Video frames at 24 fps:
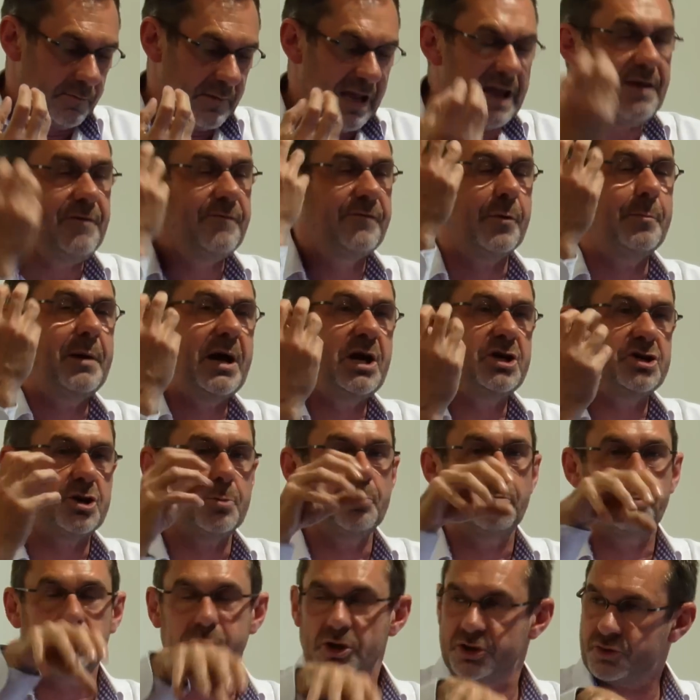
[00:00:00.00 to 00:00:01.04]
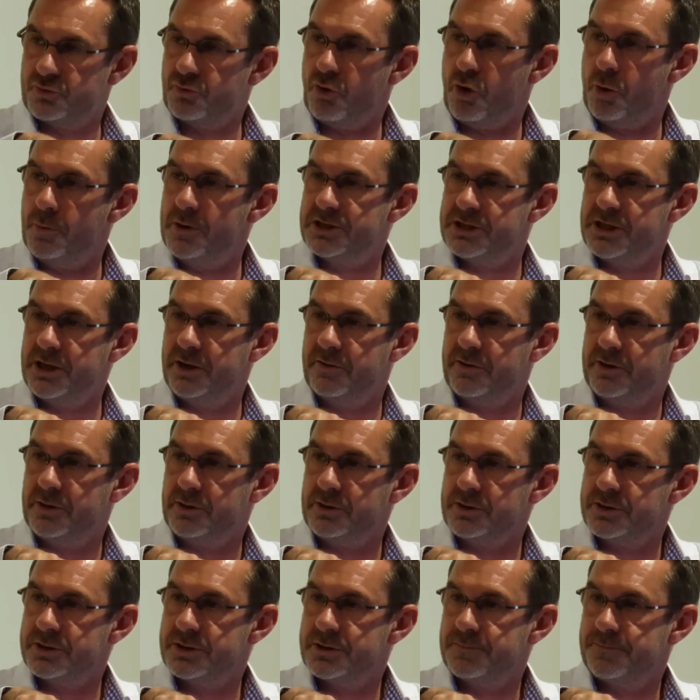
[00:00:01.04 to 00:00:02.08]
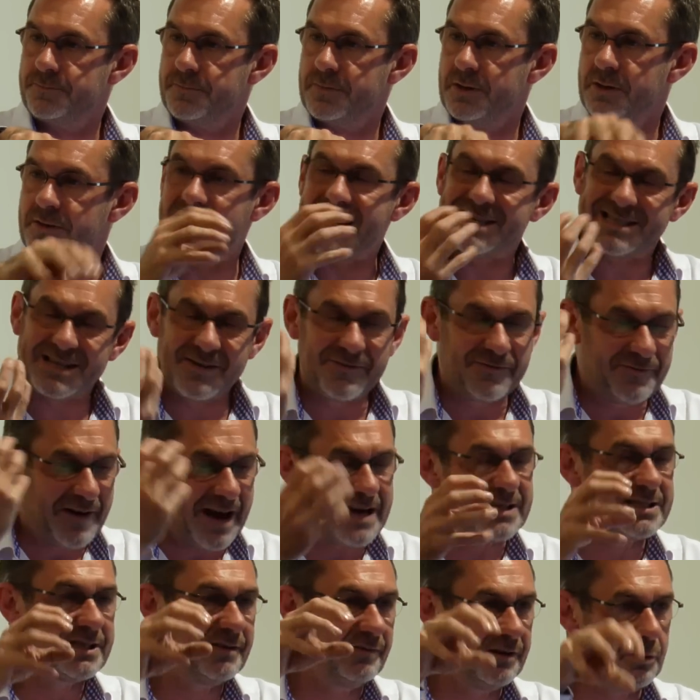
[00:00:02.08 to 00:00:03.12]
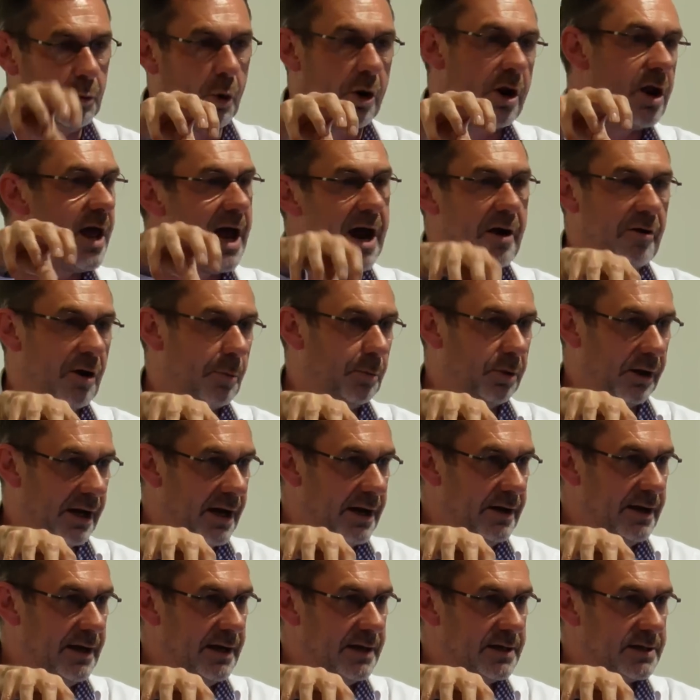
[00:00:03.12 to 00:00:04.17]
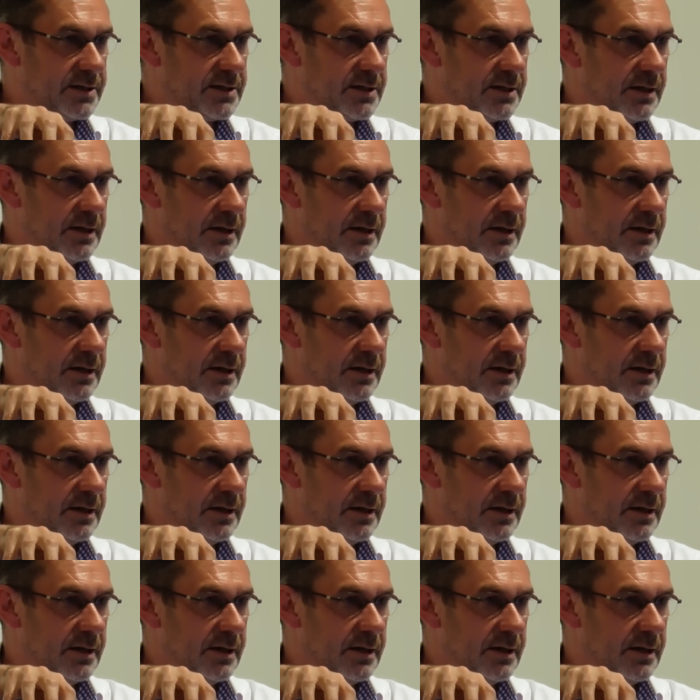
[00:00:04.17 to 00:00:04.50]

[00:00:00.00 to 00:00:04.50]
information plus raw materials. That's effectively what an aeroplane is.